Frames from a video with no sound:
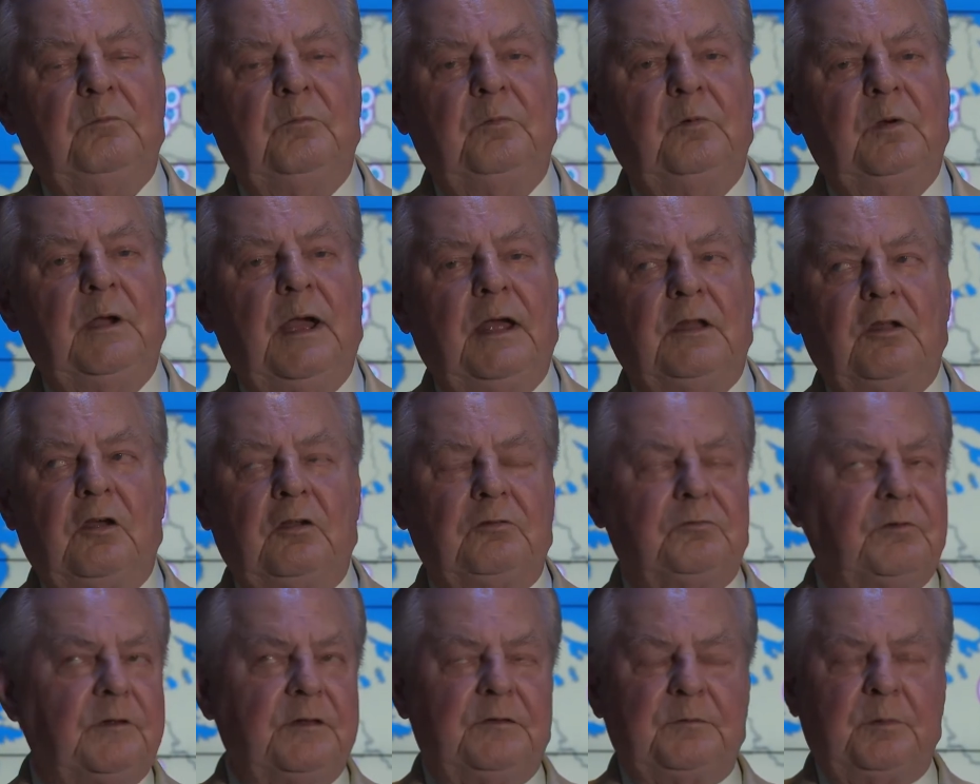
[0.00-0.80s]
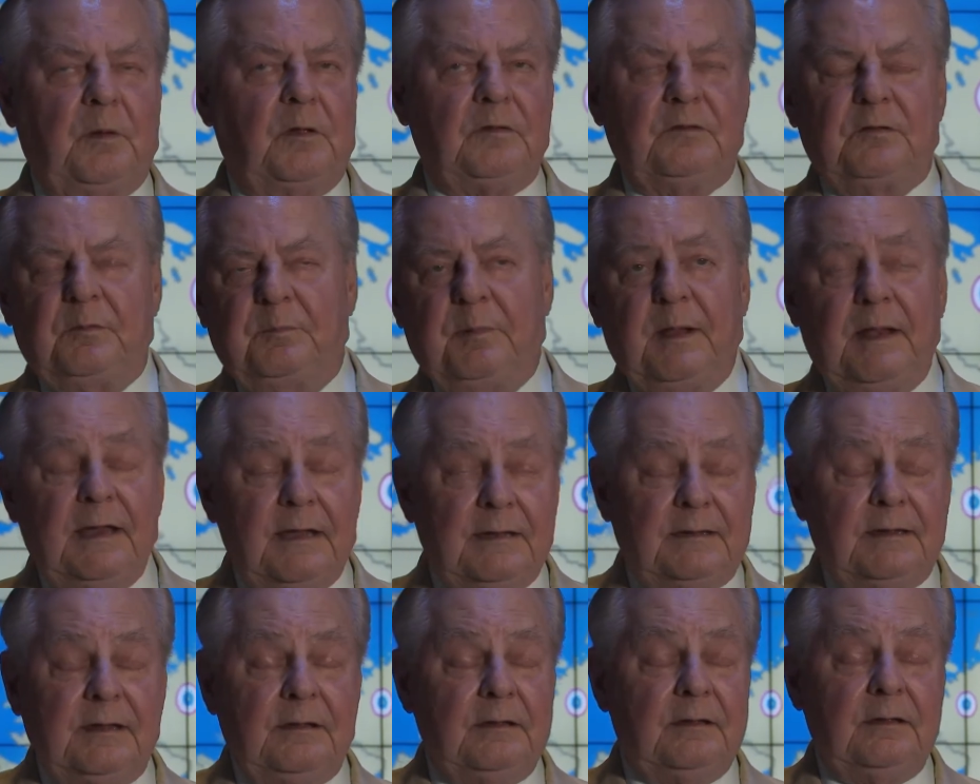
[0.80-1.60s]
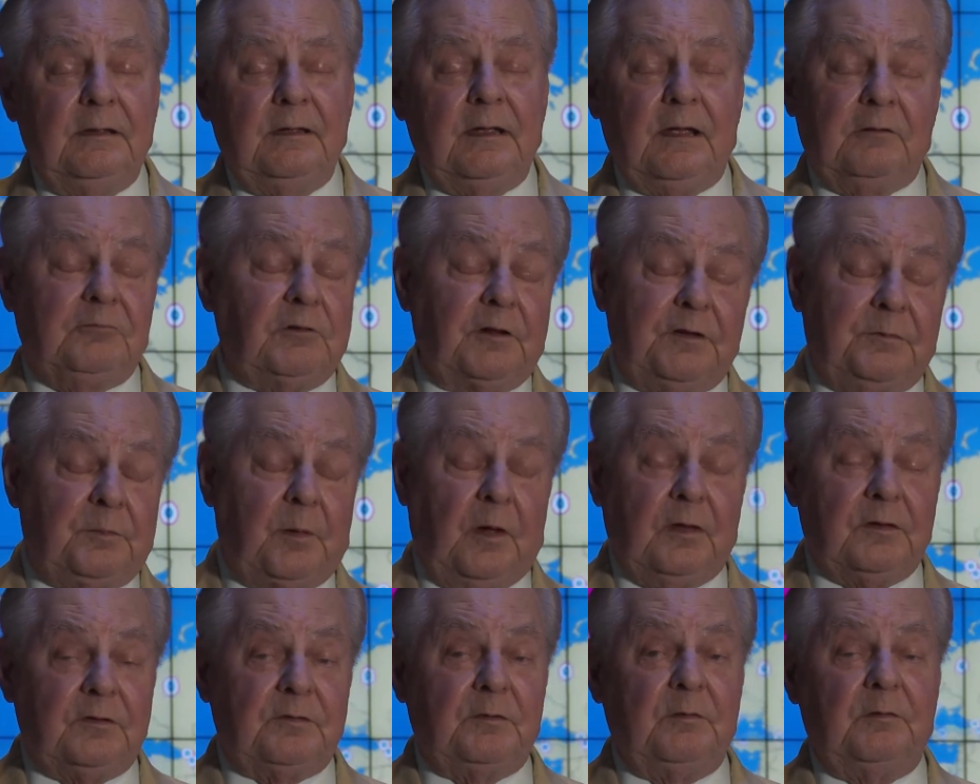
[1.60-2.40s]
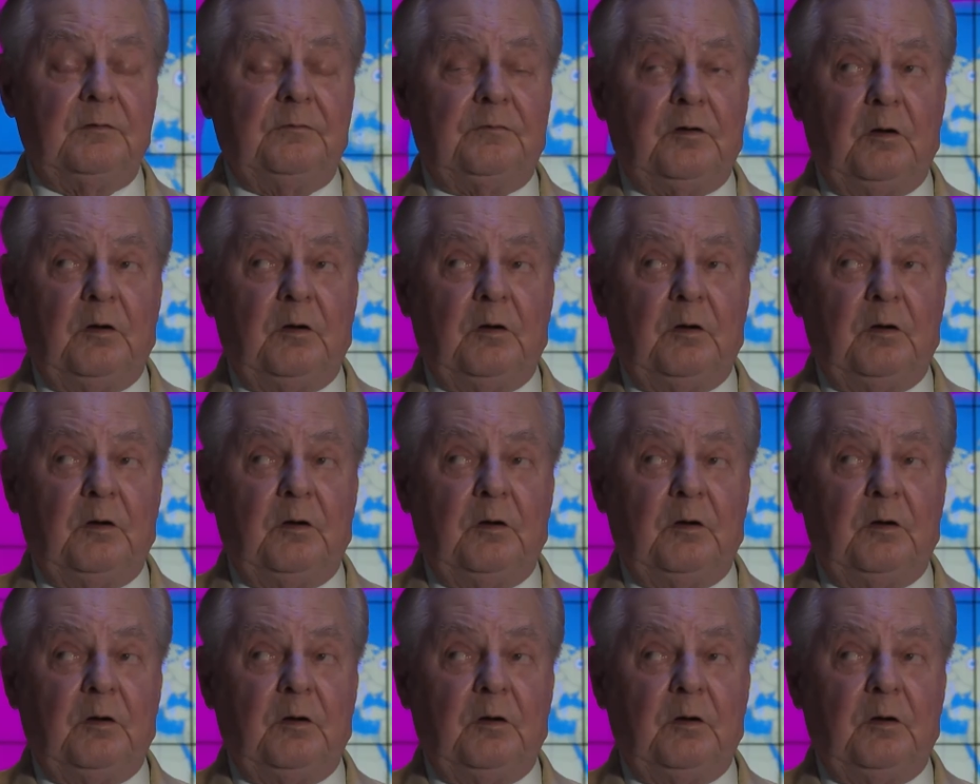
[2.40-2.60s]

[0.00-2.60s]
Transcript: We are not irresponsible